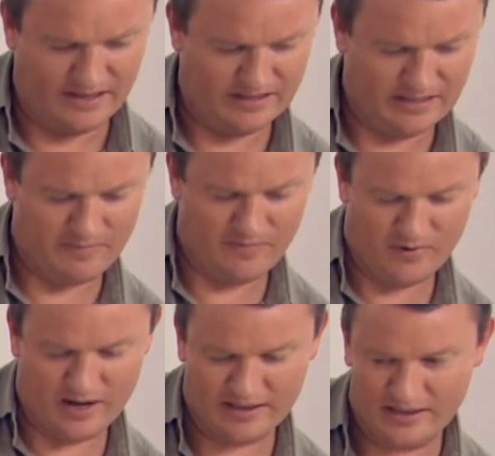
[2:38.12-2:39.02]
So
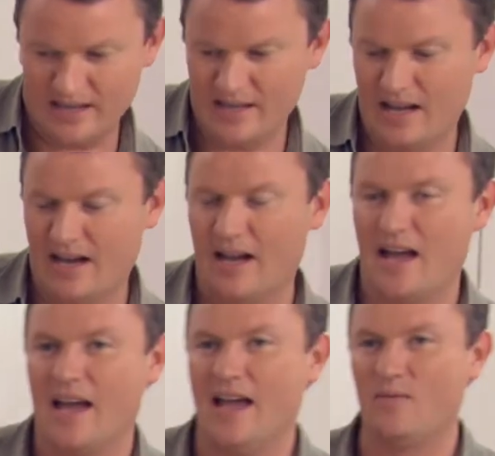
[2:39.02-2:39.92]
before I add the
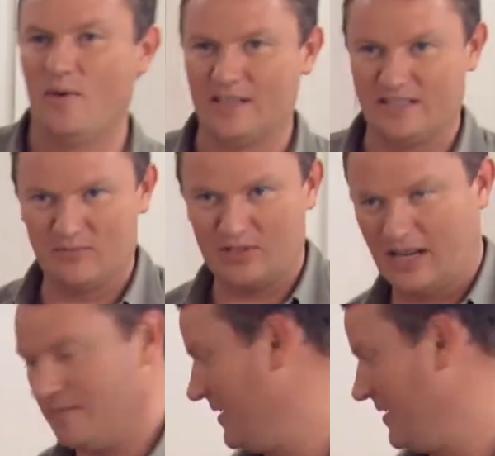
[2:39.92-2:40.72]
egg whites, I'm just going to add